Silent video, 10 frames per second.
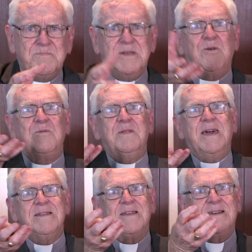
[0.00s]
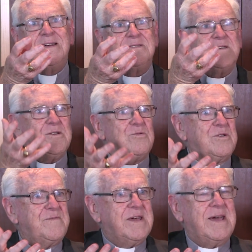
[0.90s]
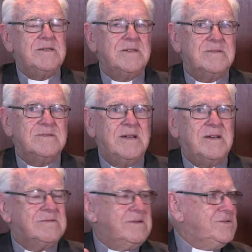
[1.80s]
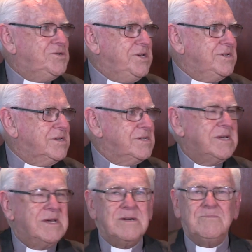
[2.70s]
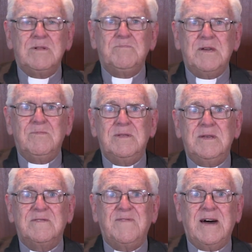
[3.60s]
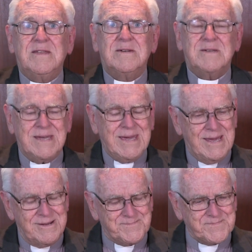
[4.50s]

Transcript: beyond that to the glorification when Jesus will be with his Father again.